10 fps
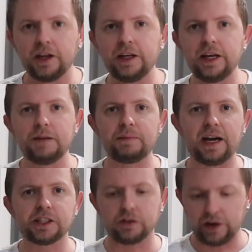You need
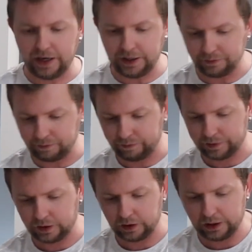margarine.
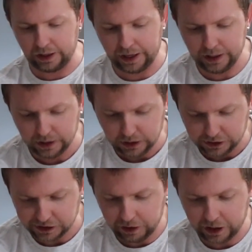Okay?
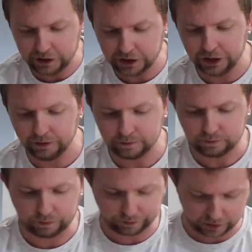So what you're going to do
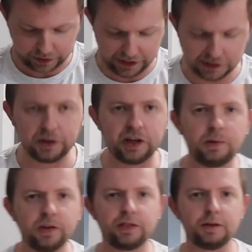is we're going to
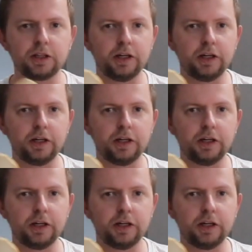put the